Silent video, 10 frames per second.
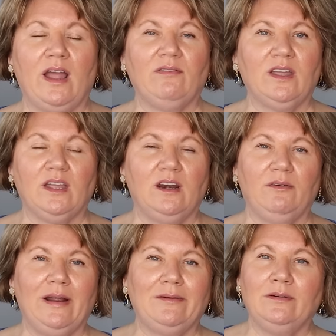I have kicking
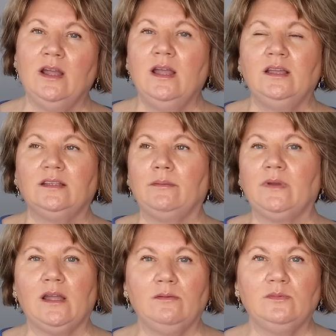around.
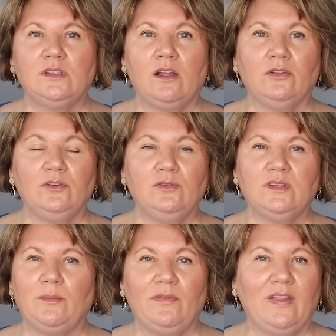Sometimes I'll use
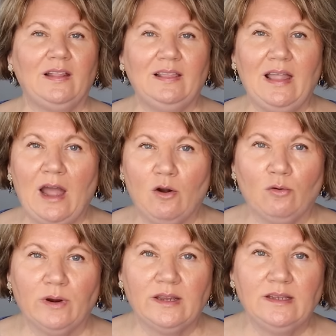some of that
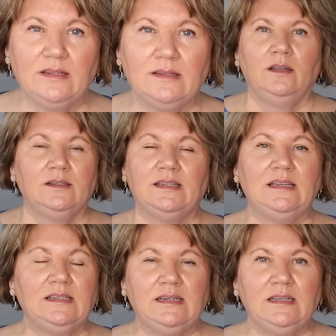Lawry's
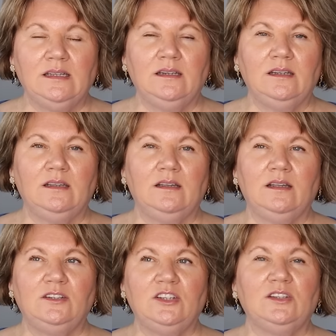seasoning,
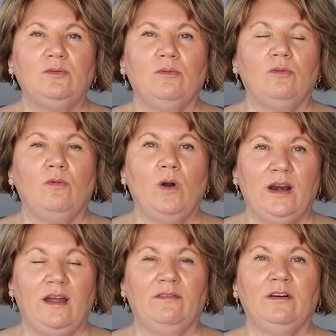just
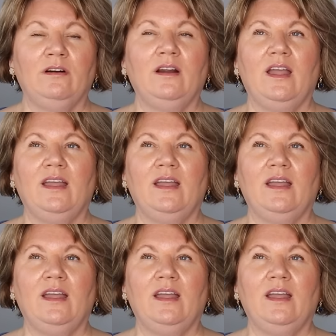whatever